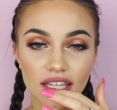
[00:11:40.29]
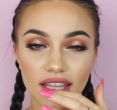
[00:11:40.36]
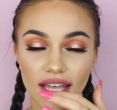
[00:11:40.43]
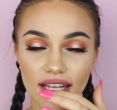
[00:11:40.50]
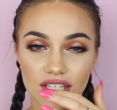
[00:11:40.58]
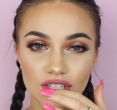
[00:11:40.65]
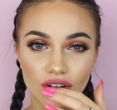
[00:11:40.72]
that
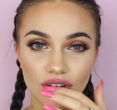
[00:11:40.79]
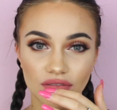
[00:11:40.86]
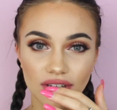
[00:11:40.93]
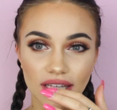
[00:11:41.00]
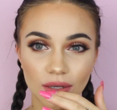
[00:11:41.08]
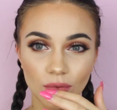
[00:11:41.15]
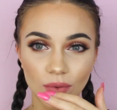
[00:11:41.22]
they don't
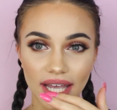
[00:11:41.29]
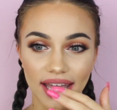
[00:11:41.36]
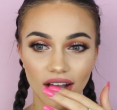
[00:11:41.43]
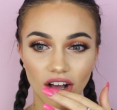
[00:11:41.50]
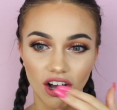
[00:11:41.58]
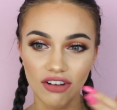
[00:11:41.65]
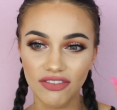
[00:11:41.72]
really
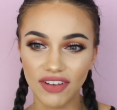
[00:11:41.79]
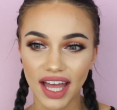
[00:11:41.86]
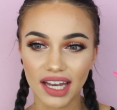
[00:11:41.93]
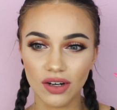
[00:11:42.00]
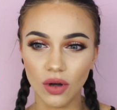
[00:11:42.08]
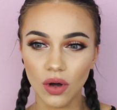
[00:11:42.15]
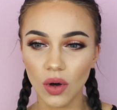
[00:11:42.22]
wear off
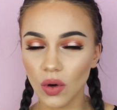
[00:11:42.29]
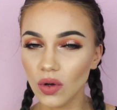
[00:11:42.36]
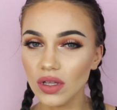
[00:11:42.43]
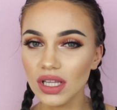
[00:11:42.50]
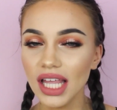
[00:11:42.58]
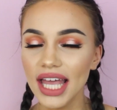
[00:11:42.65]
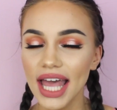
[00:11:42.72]
at
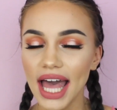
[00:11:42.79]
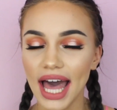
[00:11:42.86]
all.